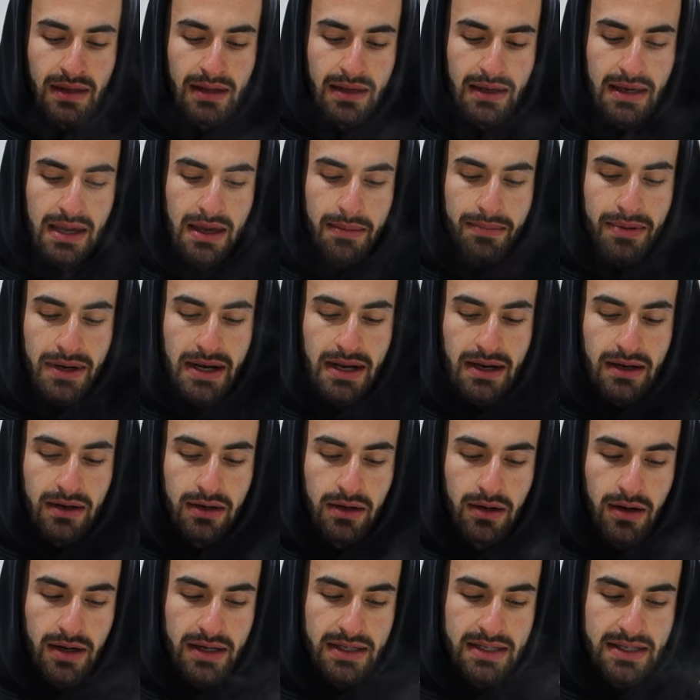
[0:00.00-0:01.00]
Keeping it
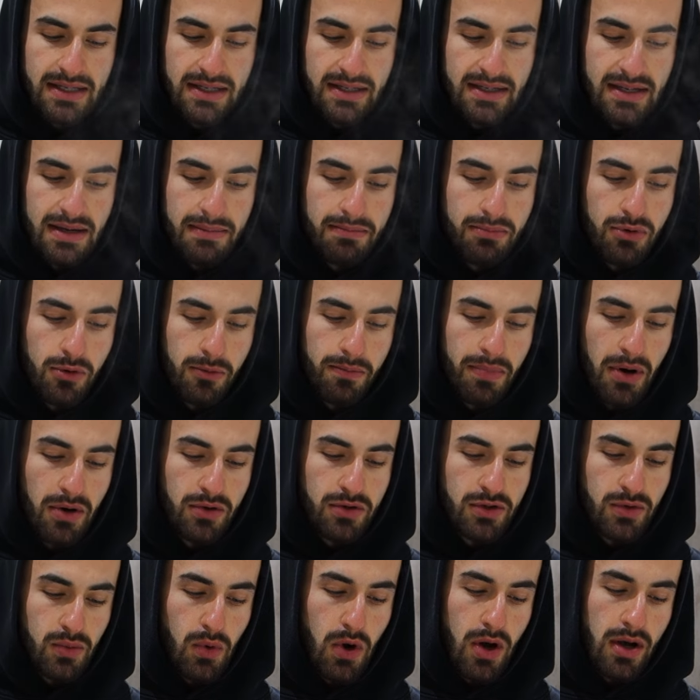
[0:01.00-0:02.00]
nice and simple
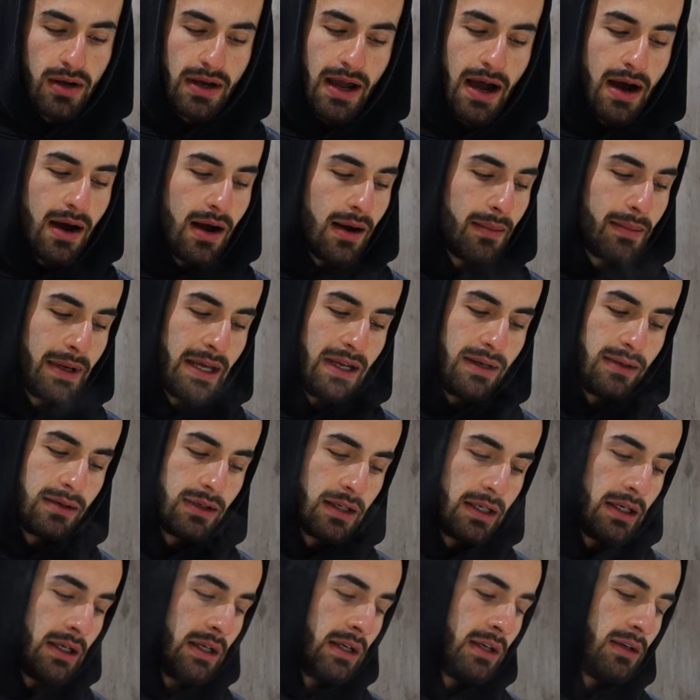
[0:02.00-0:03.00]
post-workout. I
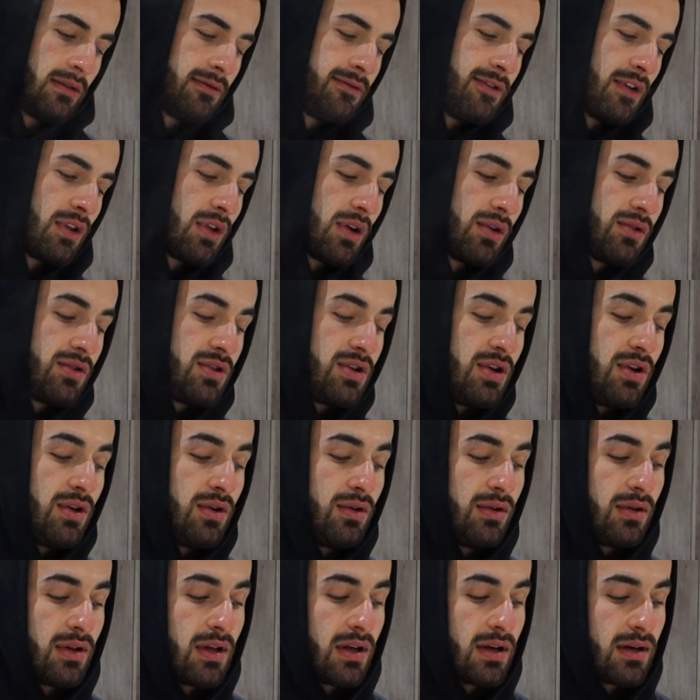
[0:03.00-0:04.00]
mean, for those of
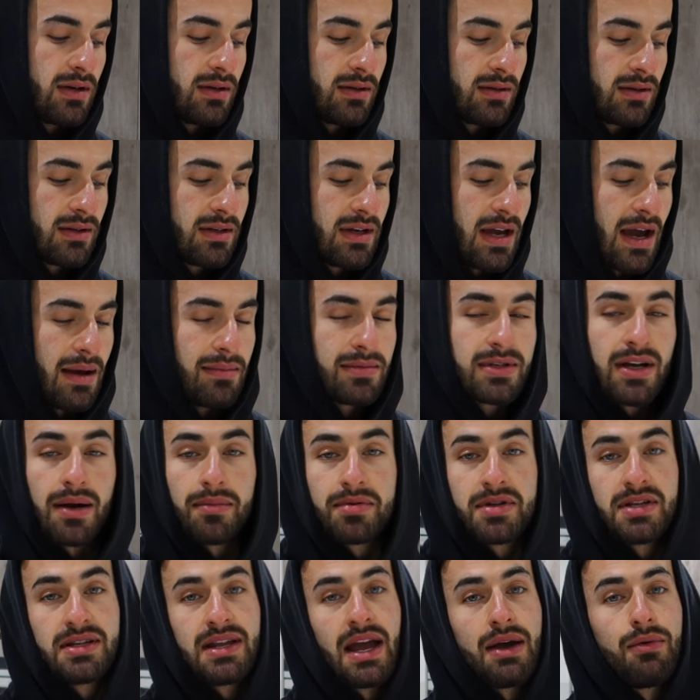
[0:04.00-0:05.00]
you that kept
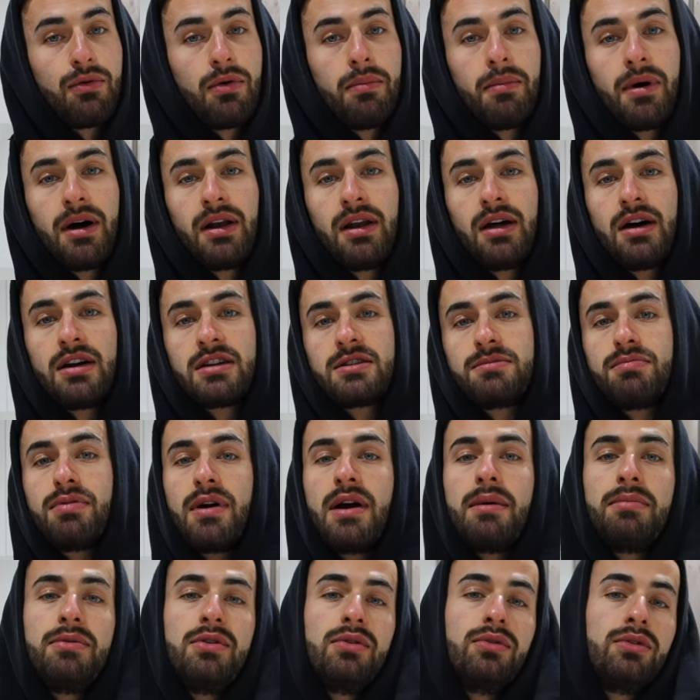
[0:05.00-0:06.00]
up to date with my last
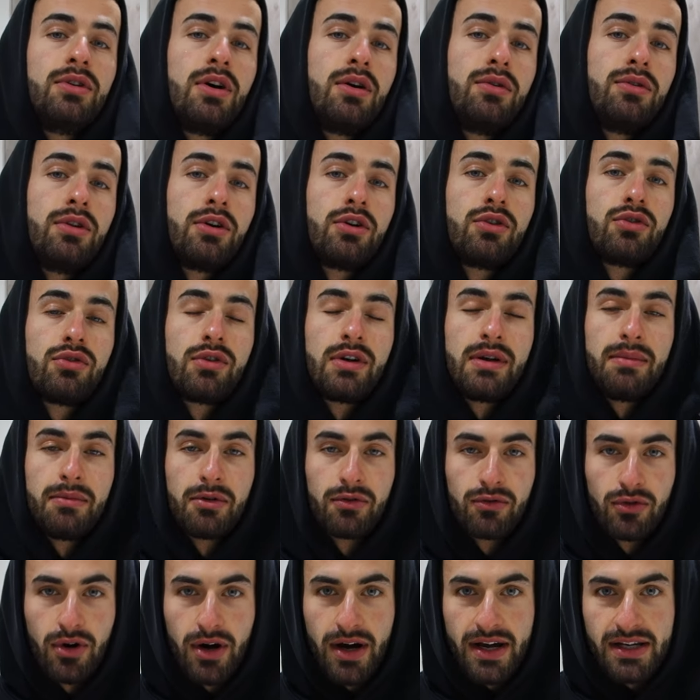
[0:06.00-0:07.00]
prep, you'll know that cream
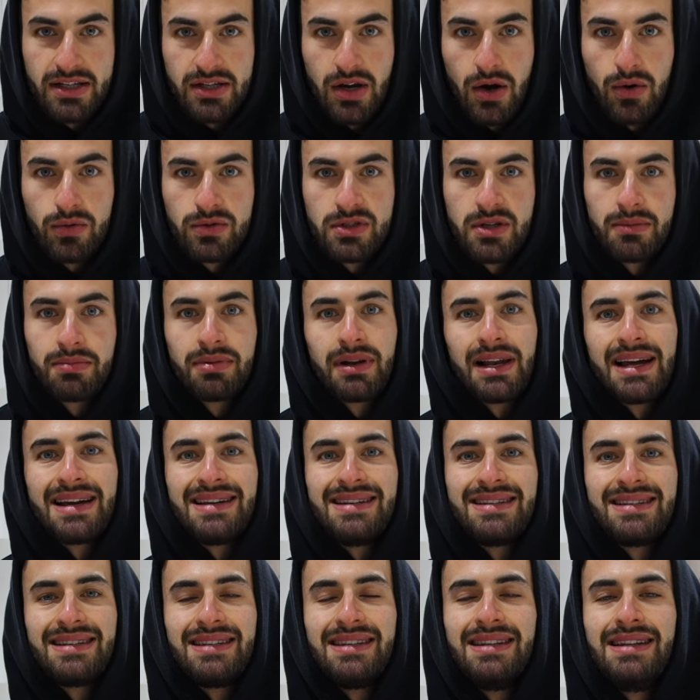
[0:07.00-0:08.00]
of rice holds a
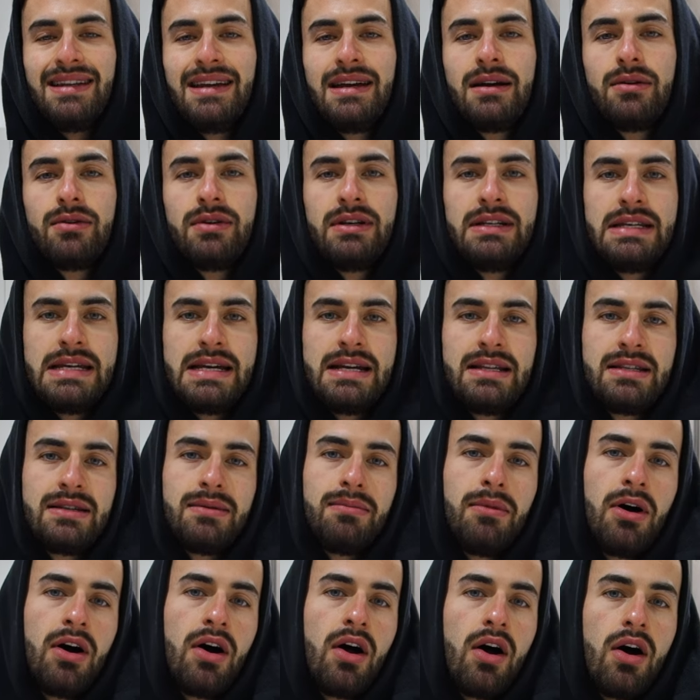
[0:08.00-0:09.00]
place near and dear
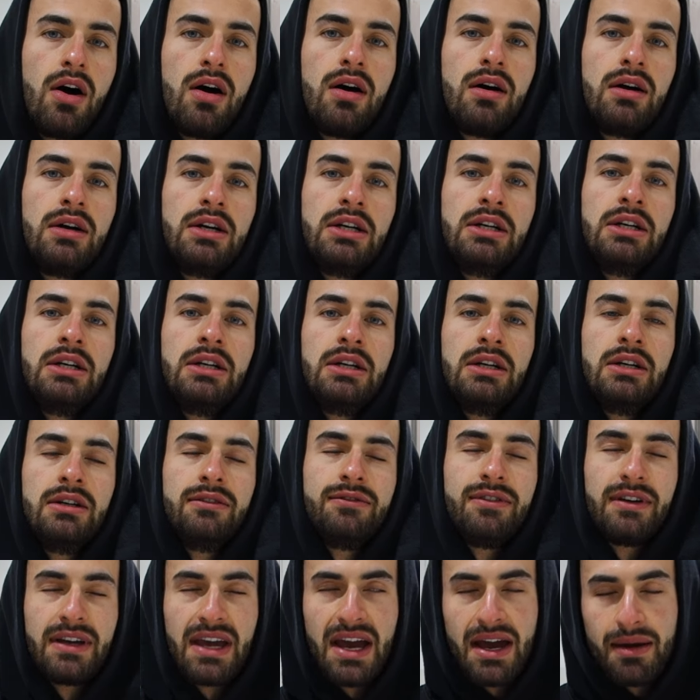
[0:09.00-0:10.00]
to my heart
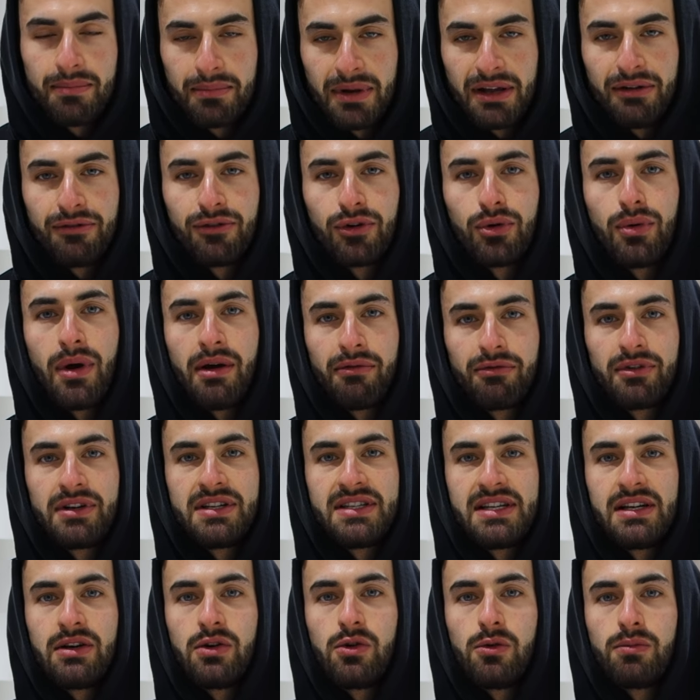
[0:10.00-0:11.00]
for getting me through every
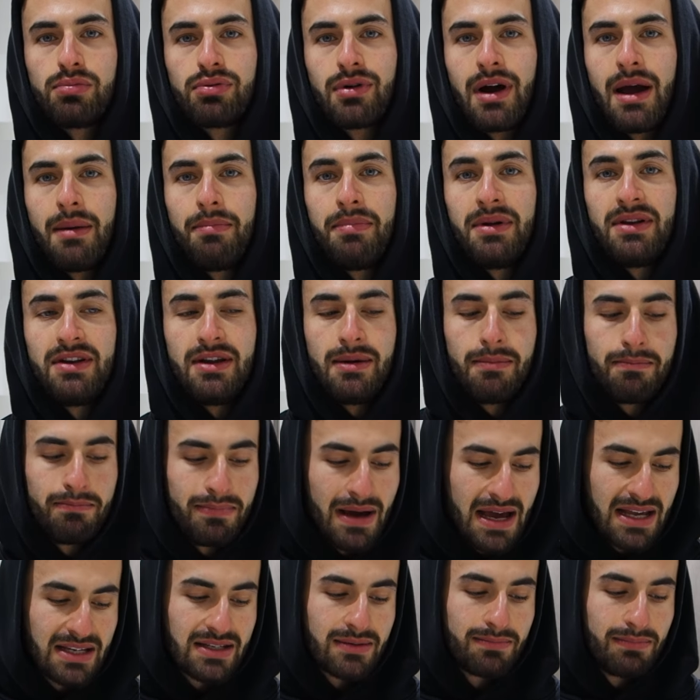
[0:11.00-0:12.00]
single prep and you
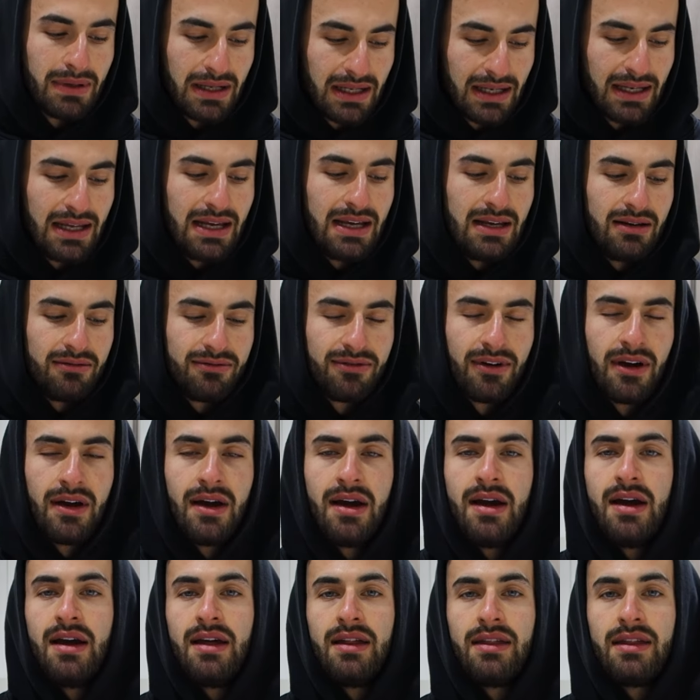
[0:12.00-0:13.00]
best believe
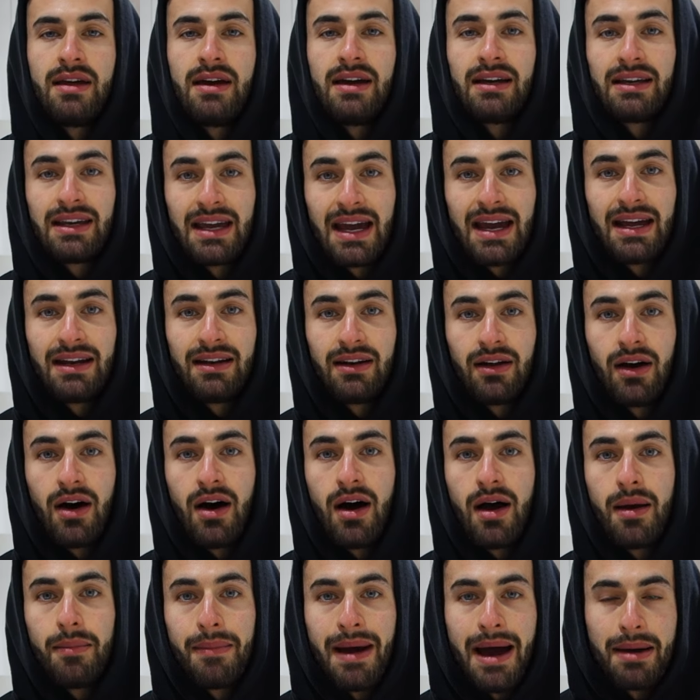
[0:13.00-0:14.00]
that again,
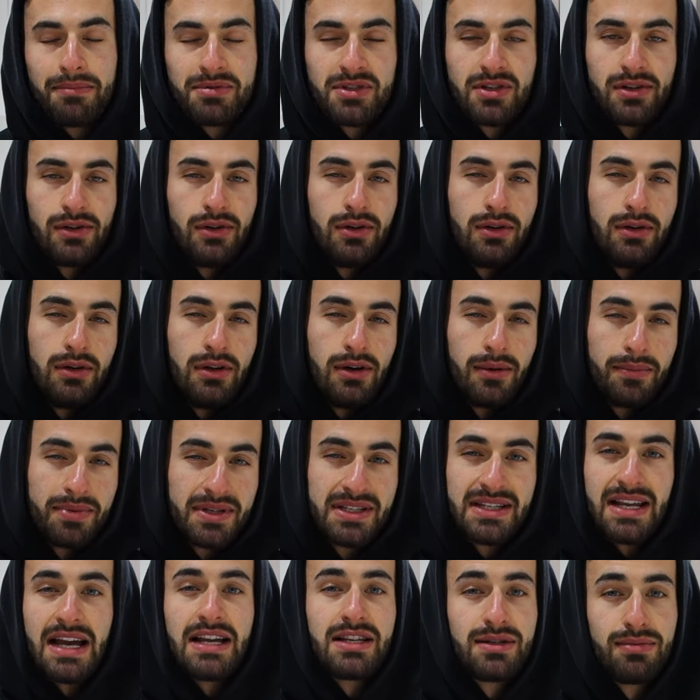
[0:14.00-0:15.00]
I am absolutely
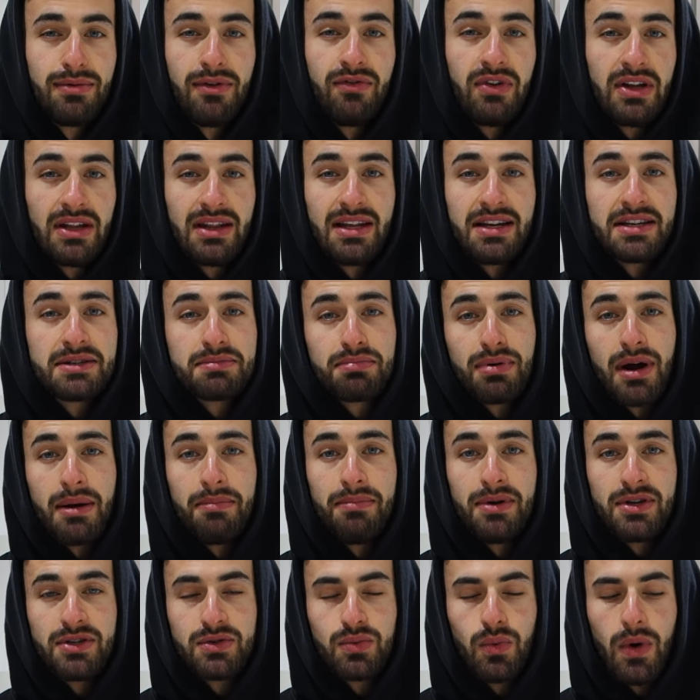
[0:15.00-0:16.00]
obsessed with it this
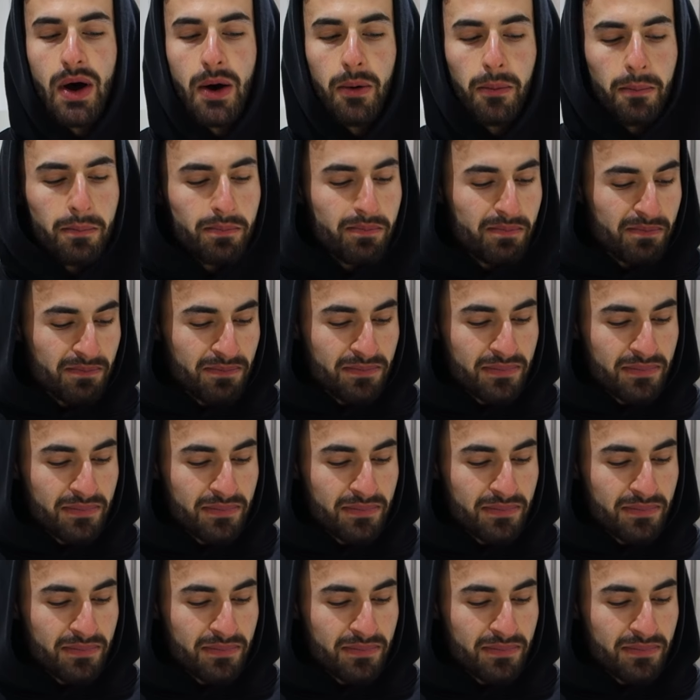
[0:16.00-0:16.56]
prep as well.